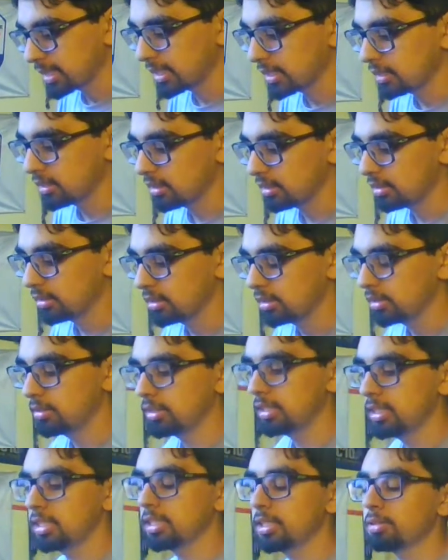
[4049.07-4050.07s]
like, you
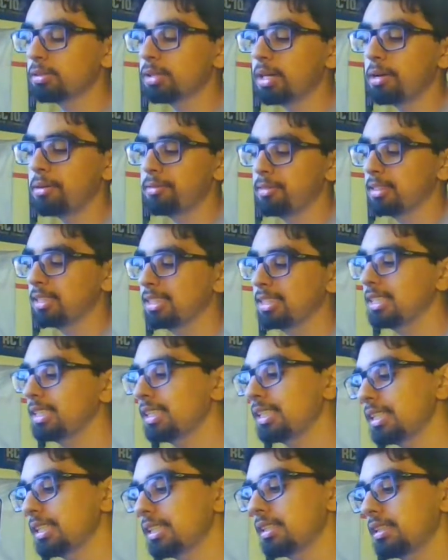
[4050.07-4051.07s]
need to go out and
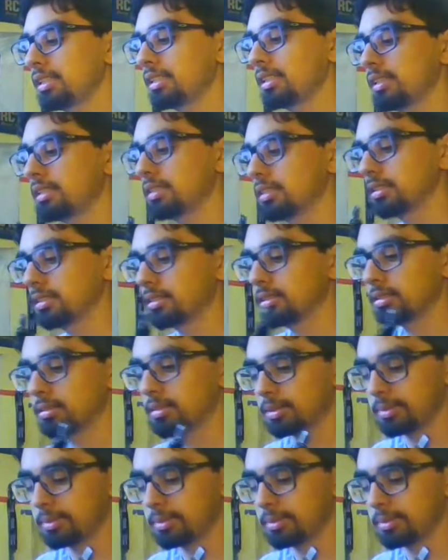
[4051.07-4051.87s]
eat.